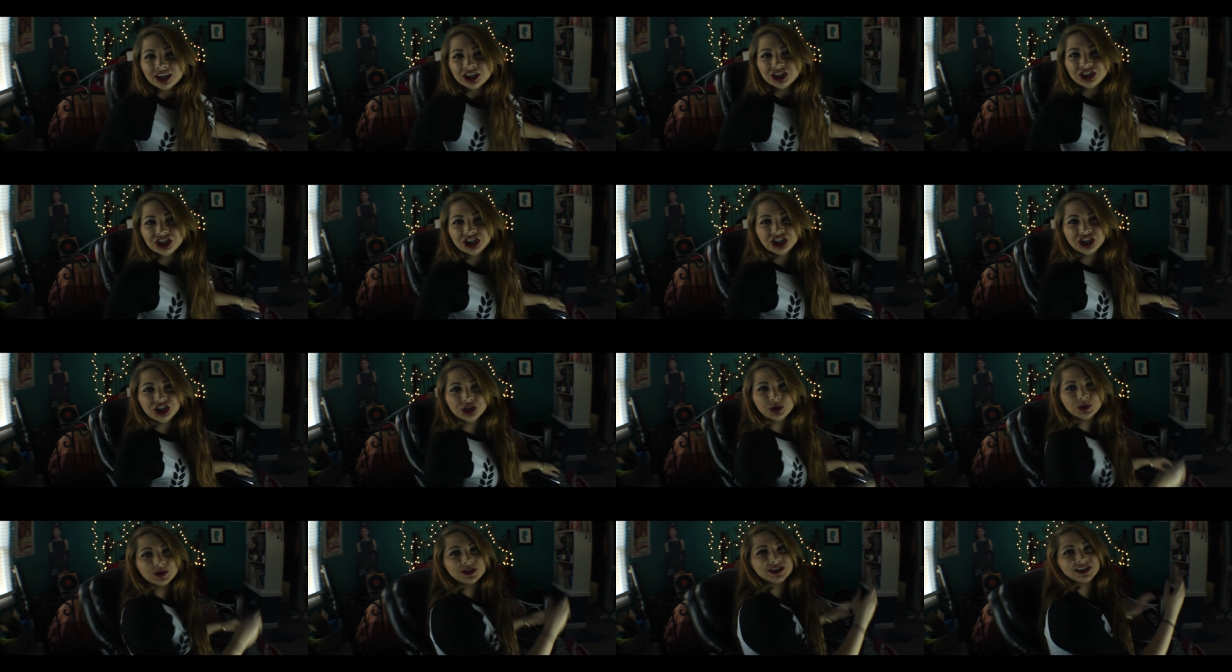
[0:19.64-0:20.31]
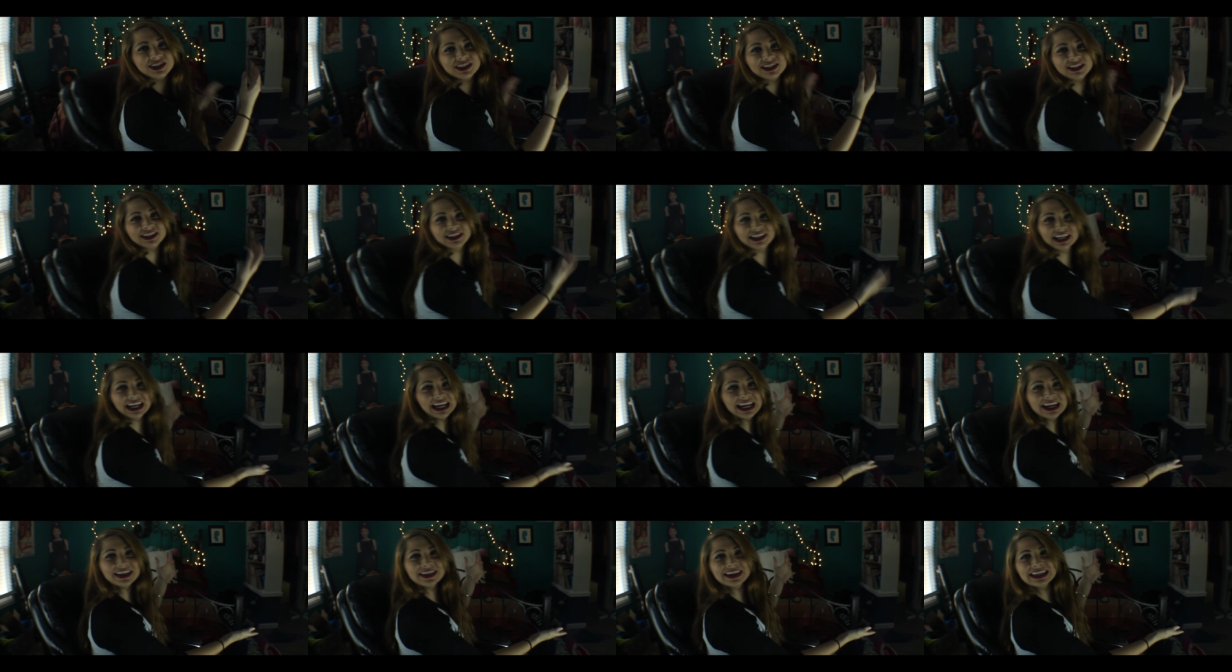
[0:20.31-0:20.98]
Do you
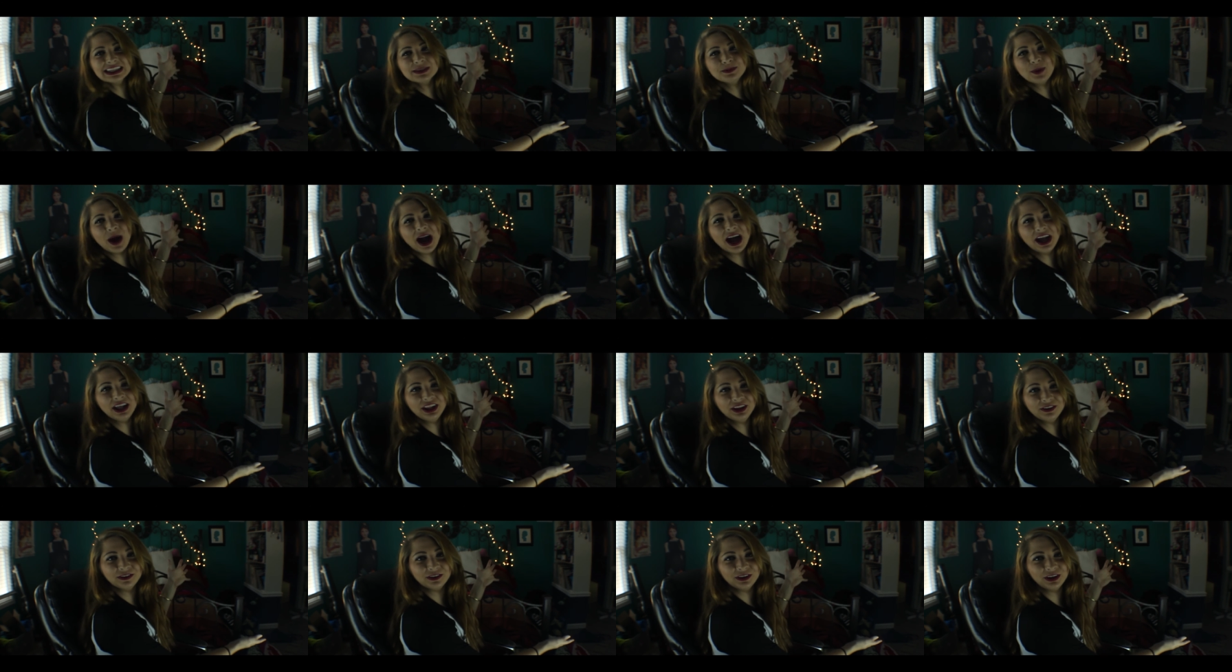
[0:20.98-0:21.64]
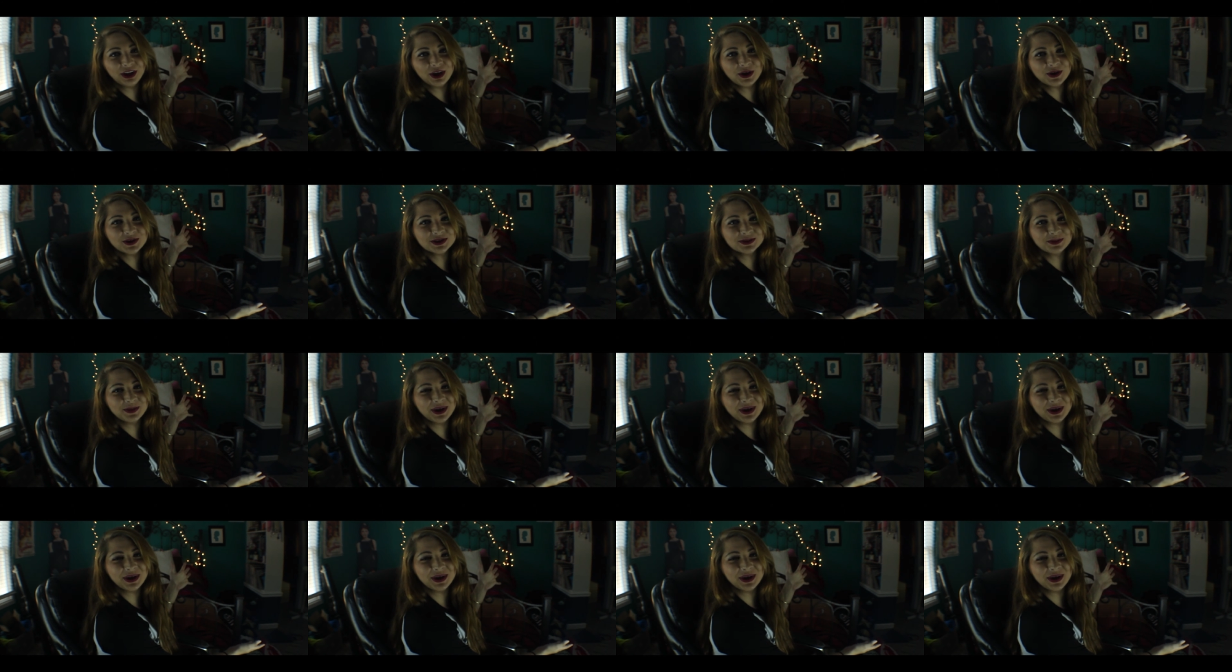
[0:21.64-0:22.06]
see this pile of clothes